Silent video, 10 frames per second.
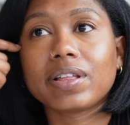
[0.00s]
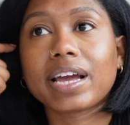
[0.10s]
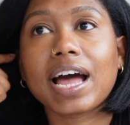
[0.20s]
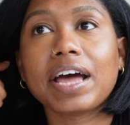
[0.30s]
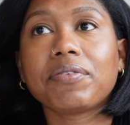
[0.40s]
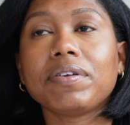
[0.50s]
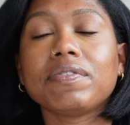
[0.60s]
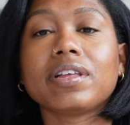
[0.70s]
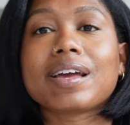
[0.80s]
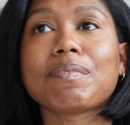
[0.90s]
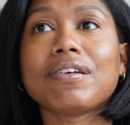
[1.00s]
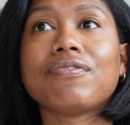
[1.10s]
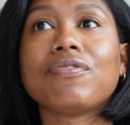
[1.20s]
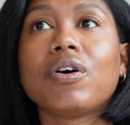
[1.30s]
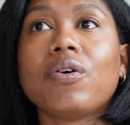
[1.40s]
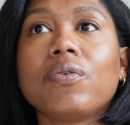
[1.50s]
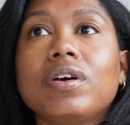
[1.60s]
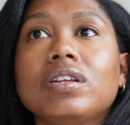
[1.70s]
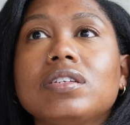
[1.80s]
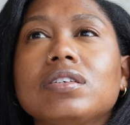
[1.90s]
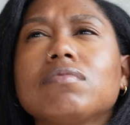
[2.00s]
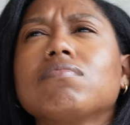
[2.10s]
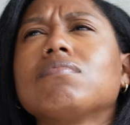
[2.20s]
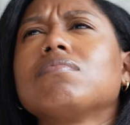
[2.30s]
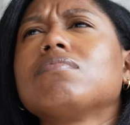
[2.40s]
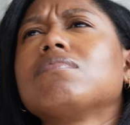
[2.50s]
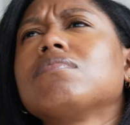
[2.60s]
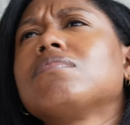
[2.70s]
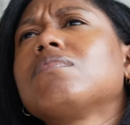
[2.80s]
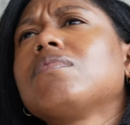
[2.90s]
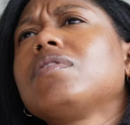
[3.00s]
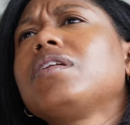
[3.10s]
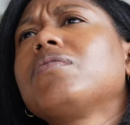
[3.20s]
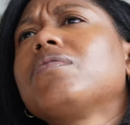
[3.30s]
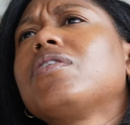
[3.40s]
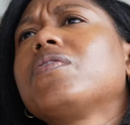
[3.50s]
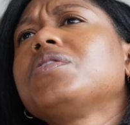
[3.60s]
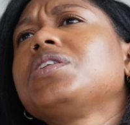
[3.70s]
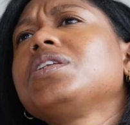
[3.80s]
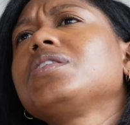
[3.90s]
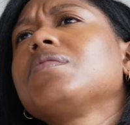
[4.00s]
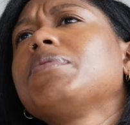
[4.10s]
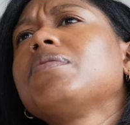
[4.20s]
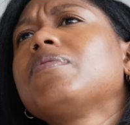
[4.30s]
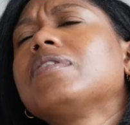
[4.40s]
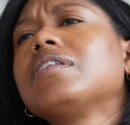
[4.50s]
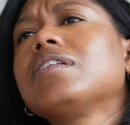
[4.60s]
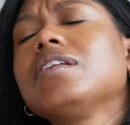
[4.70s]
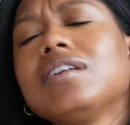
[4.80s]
So like, I don't even look at my phone until, what are they doing? Oh, they're changing the billboard.